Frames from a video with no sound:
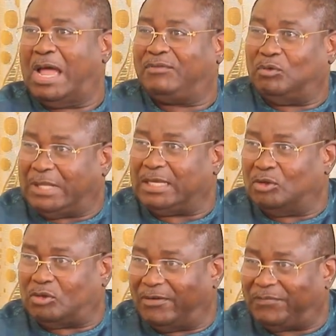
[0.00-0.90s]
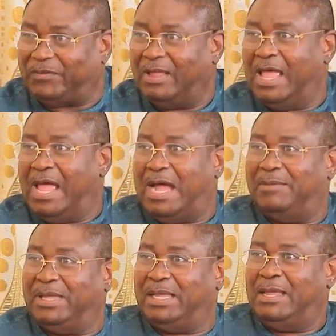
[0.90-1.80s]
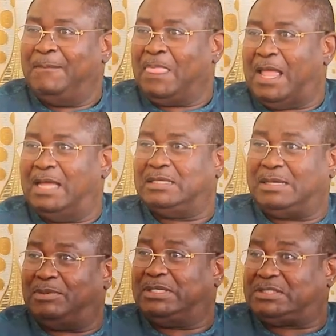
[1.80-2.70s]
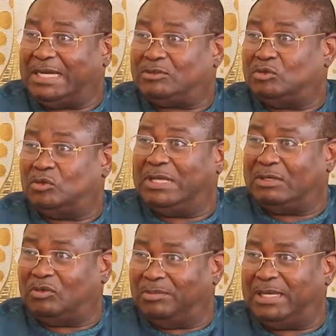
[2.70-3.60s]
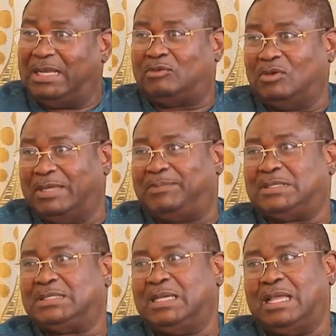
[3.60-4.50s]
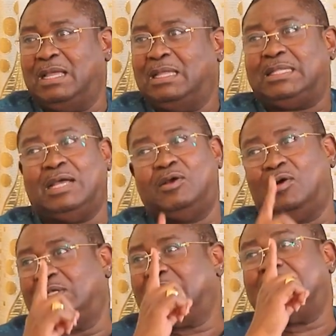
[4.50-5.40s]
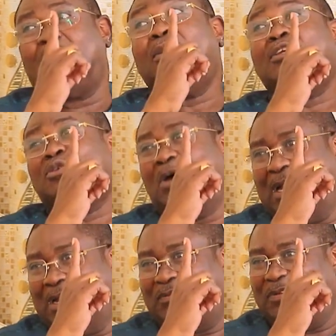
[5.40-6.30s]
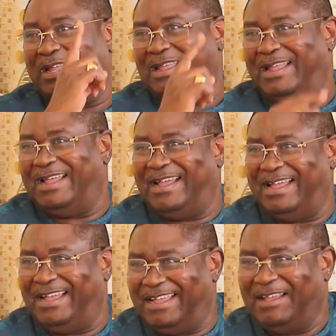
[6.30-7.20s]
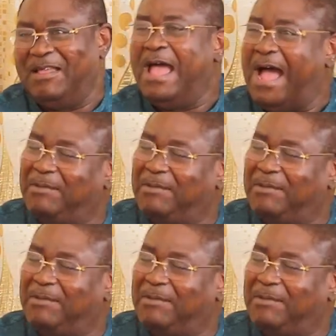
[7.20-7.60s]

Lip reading: So I have to take it off. I mean, and somebody tried to do that to me, and I told the person, tell God it's the only shoe I have.